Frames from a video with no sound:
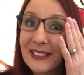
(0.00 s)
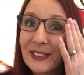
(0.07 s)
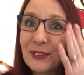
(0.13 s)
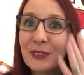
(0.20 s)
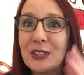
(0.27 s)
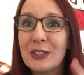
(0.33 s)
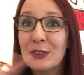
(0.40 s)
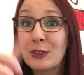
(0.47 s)
So
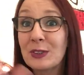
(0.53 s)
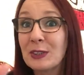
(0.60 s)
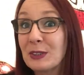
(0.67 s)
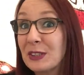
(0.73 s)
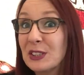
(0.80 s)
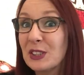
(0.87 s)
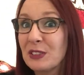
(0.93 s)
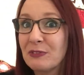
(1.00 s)
they're usually they're
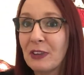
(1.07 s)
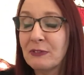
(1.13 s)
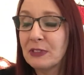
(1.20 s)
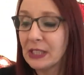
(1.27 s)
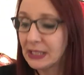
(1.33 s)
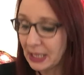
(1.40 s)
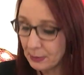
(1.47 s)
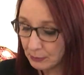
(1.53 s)
just fifty
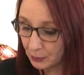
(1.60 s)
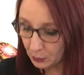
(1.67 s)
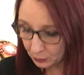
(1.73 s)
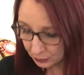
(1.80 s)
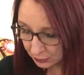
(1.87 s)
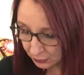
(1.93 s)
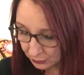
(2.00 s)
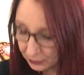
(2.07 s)
gram
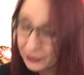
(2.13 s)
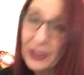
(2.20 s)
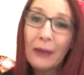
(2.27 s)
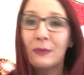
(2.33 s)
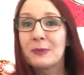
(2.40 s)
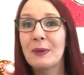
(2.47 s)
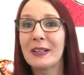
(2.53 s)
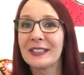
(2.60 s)
balls. So that
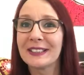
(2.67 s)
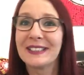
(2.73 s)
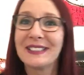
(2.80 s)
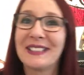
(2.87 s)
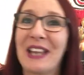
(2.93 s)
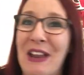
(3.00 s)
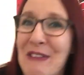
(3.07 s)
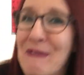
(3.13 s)
was what I knitted
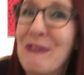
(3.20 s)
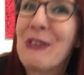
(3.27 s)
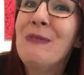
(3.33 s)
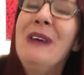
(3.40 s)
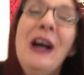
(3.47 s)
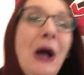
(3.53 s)
them from.